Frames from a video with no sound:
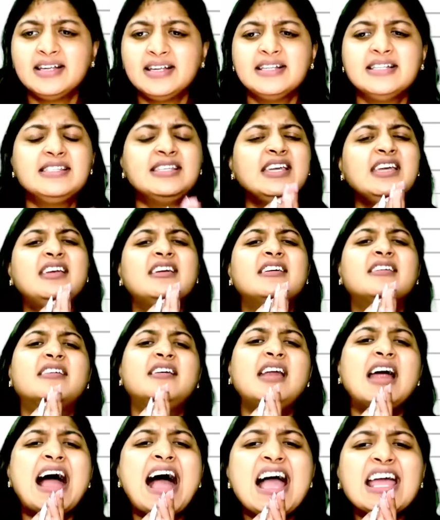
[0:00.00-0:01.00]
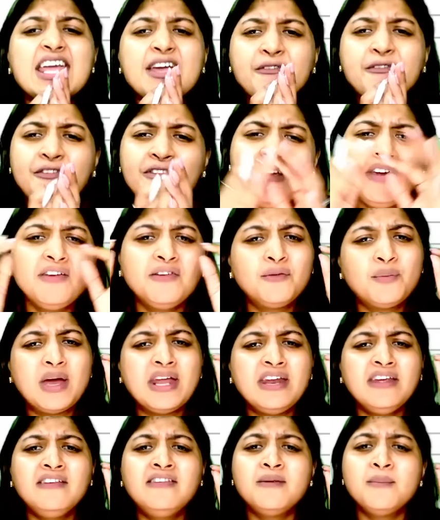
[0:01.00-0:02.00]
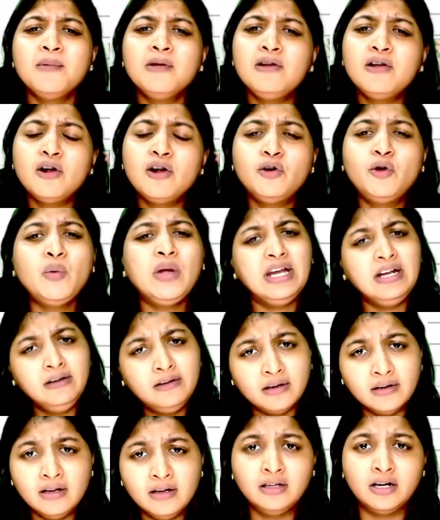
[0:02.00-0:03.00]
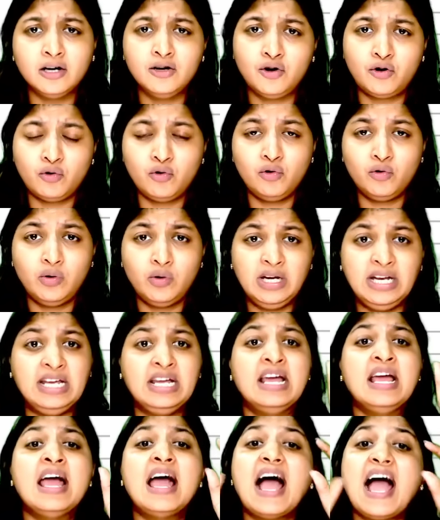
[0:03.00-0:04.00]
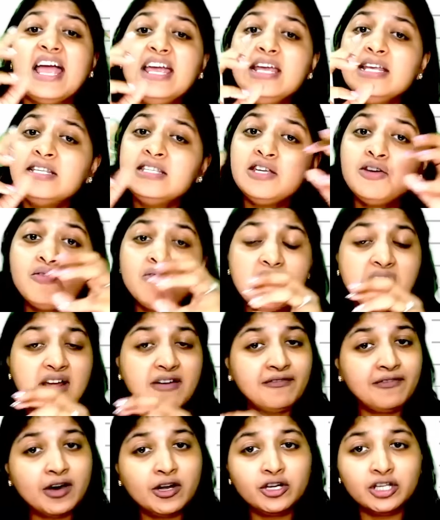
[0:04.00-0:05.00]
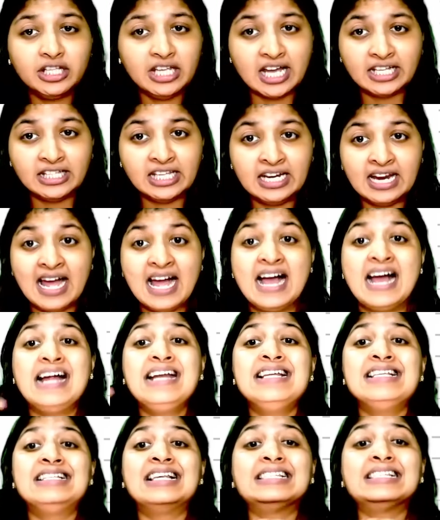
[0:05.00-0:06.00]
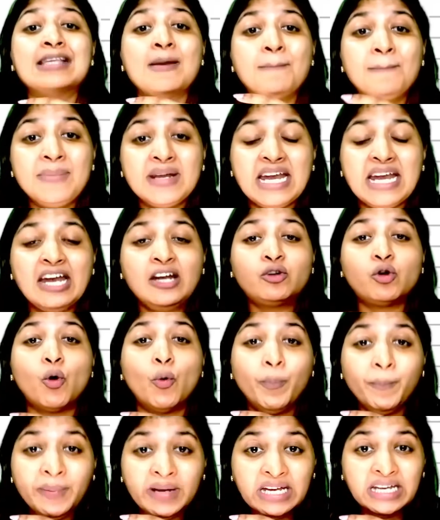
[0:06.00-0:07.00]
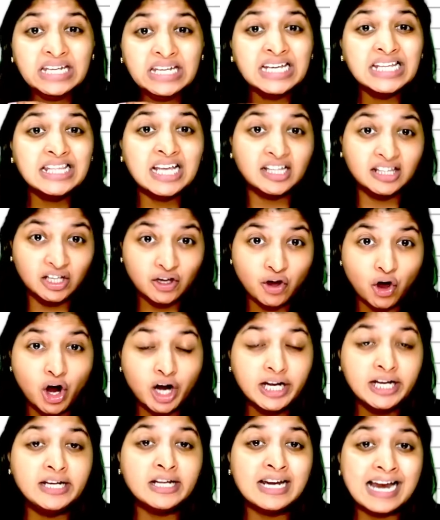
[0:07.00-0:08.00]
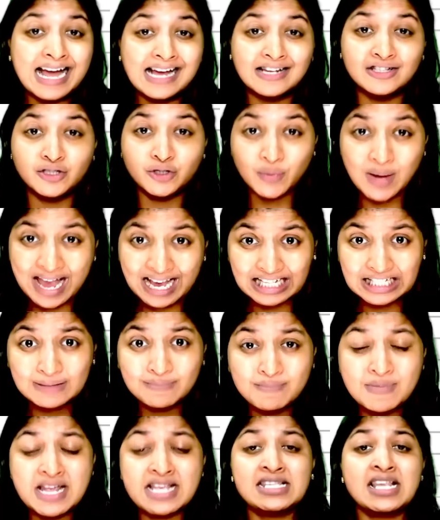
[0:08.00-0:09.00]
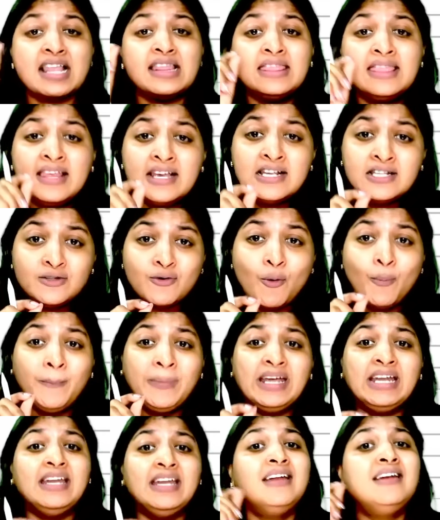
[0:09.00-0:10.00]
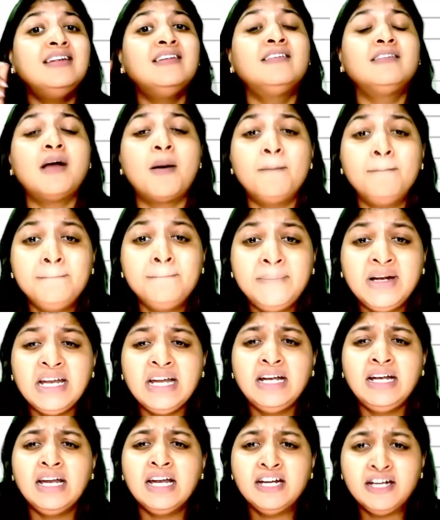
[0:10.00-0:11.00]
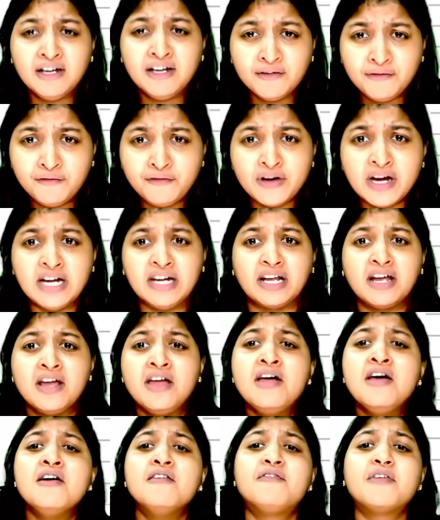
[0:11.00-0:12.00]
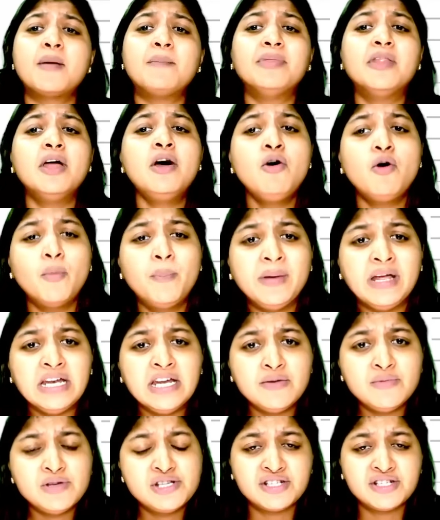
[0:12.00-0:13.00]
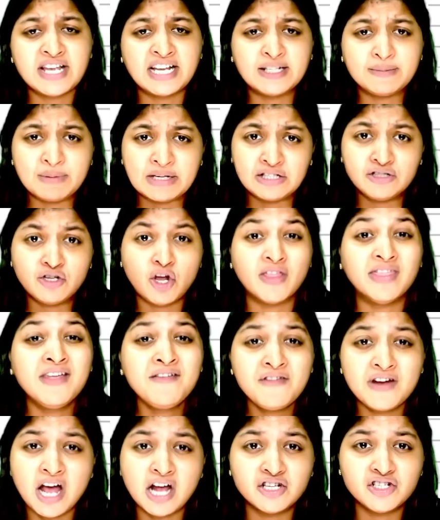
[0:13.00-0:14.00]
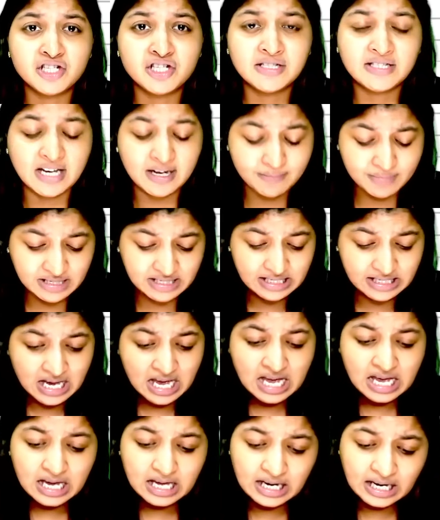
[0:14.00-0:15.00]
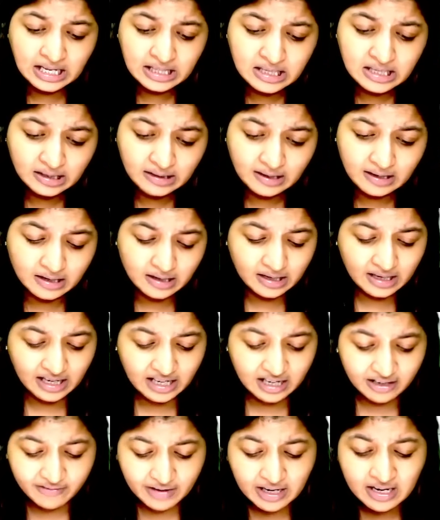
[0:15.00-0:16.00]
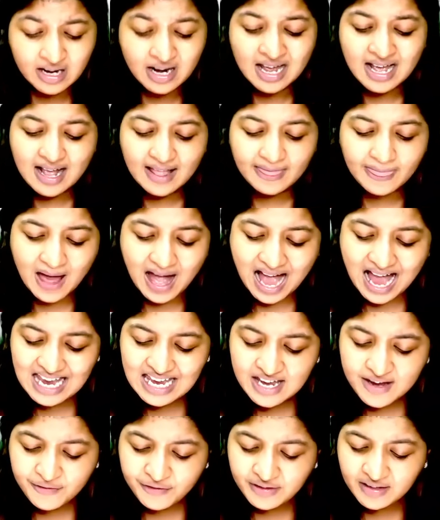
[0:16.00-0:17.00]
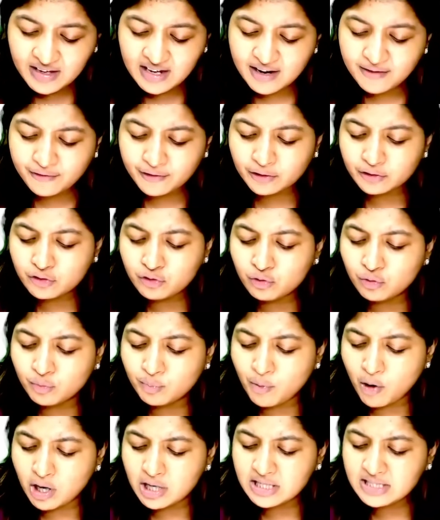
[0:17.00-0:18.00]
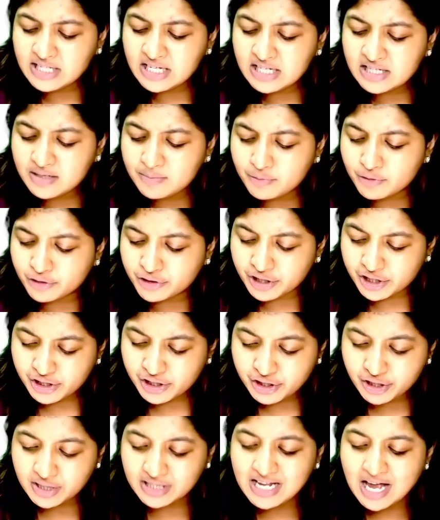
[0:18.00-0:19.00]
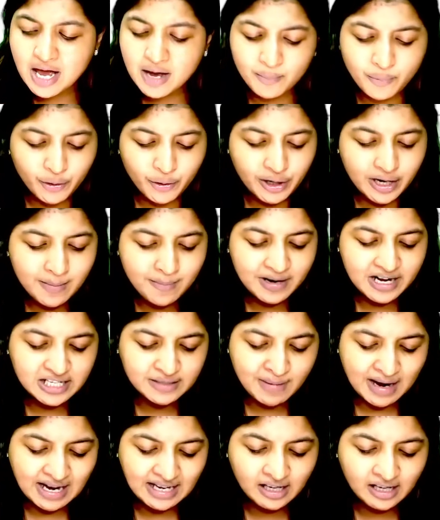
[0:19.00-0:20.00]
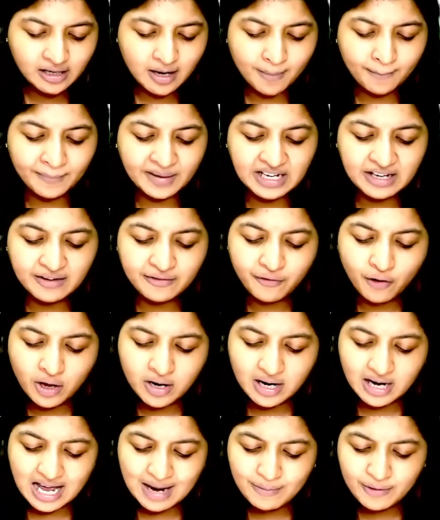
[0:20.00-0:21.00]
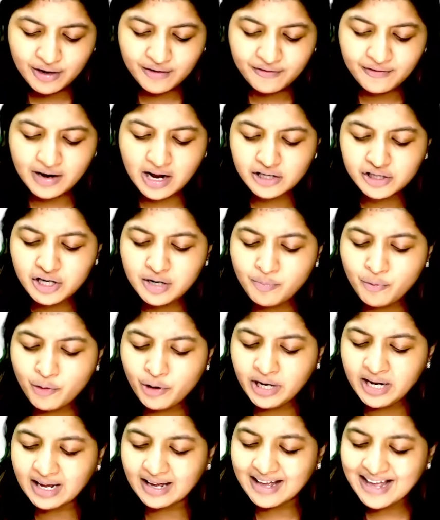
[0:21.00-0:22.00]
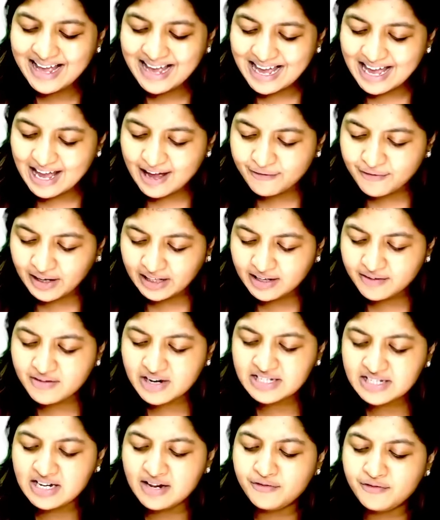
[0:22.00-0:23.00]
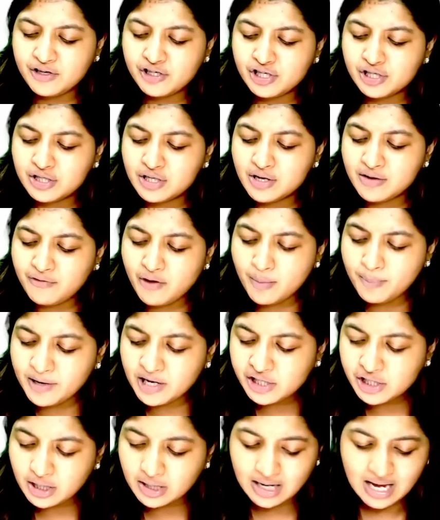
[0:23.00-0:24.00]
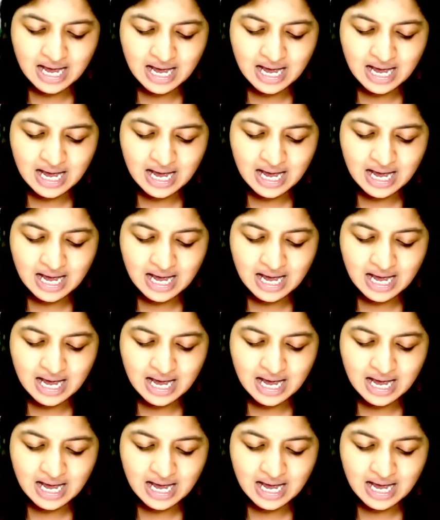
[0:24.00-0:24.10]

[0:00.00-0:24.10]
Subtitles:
See here, IFC is very similar to internal control only. IC over FR on the other hand is a separate opinion that the auditor has to express, and this opinion is completely different from the opinion which is expressed on the financial statements. Read the theory given. The IFC refers to policies and procedures put in place by the company for reliability of financial reporting, effectiveness and efficiency of operation,